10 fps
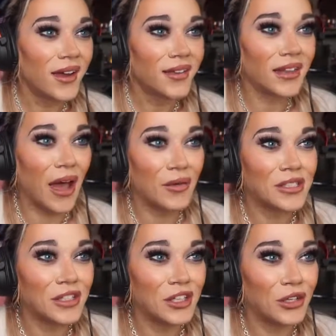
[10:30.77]
That
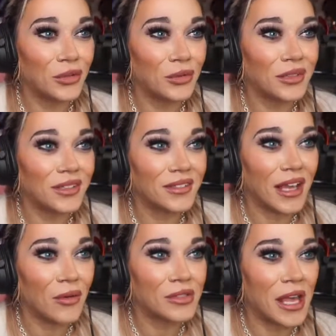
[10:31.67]
was cute.
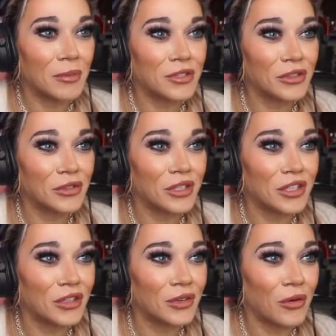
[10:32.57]
That was absolutely
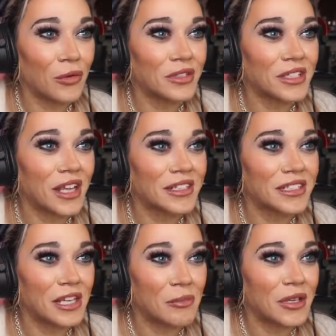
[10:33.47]
cute. I rested that
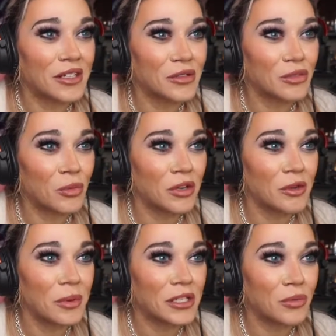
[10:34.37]
skit because it was one of the
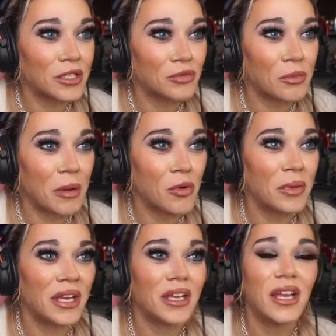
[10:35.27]
best ways to remember
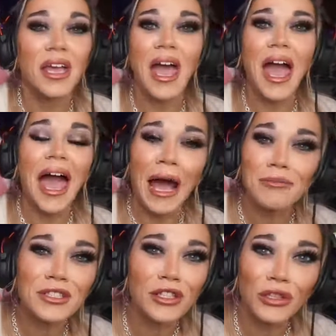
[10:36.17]
meat.
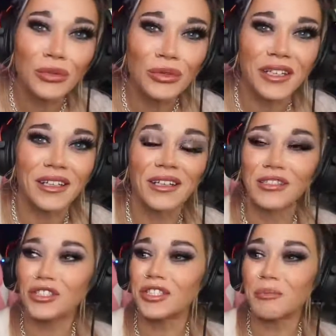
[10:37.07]
Absolutely.
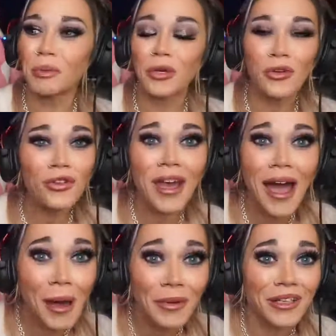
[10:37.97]
Just pure
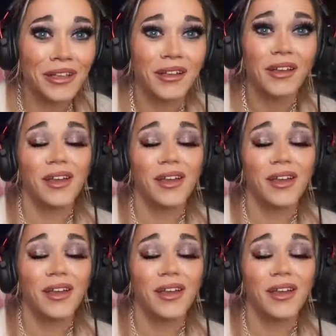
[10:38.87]
comedy.